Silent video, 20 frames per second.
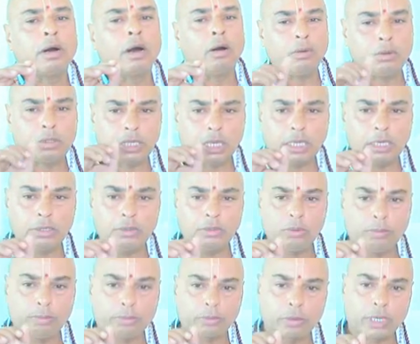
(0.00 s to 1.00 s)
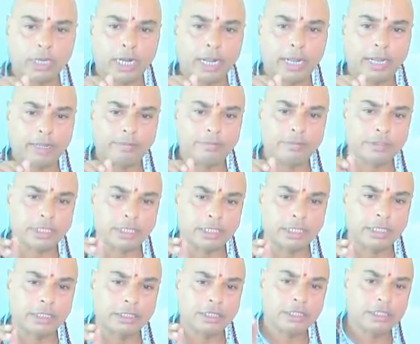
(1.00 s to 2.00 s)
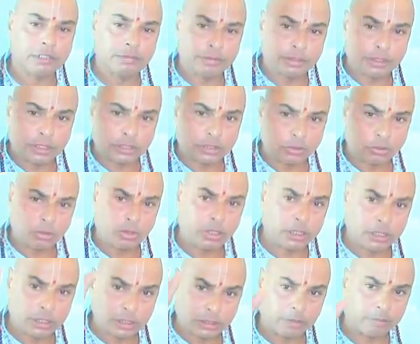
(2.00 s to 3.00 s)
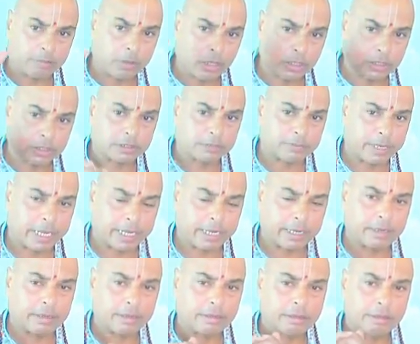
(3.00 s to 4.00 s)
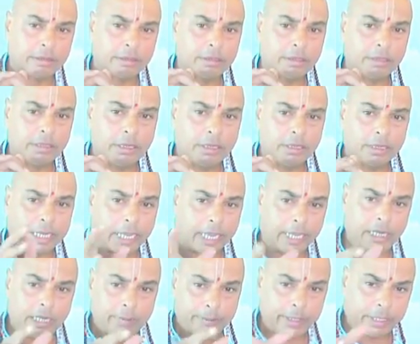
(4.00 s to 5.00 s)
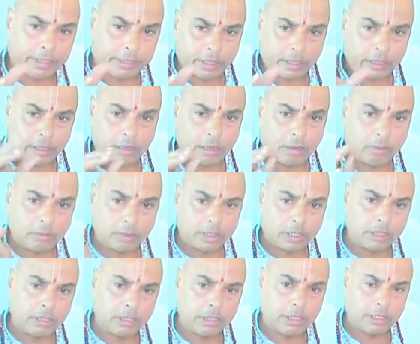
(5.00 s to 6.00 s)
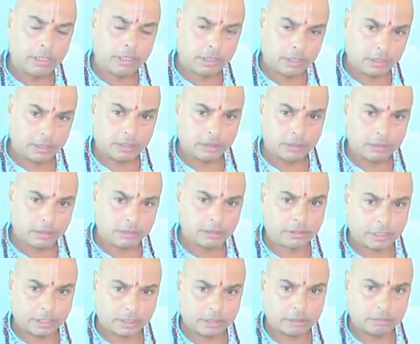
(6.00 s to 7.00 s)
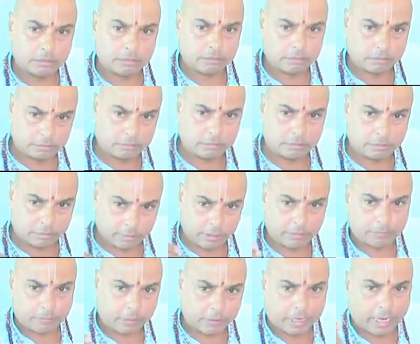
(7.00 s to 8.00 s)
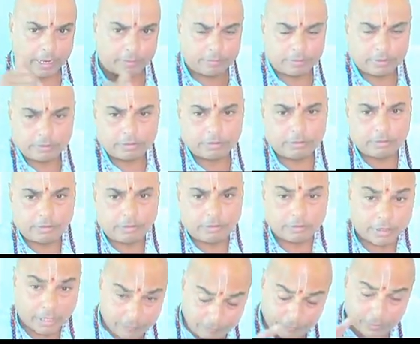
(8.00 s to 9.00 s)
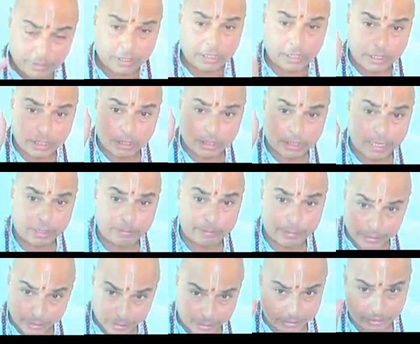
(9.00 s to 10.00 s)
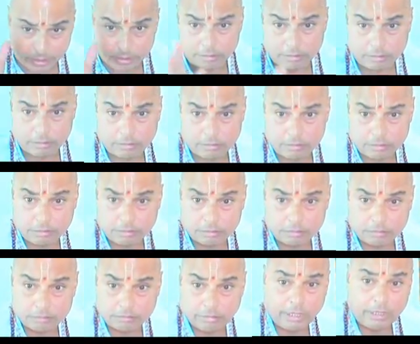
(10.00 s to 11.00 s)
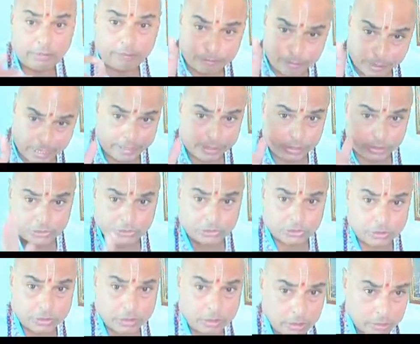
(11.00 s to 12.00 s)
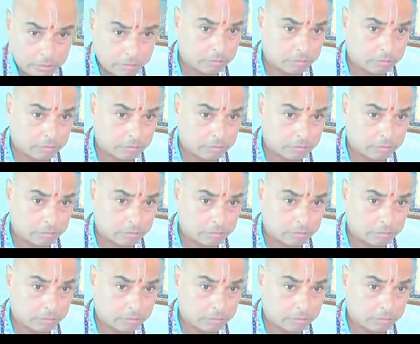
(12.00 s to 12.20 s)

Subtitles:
How can you program certain things which are stored in the subconscious brain? Can it be taken out and this thing reprogram? Definitely it can be done by practice.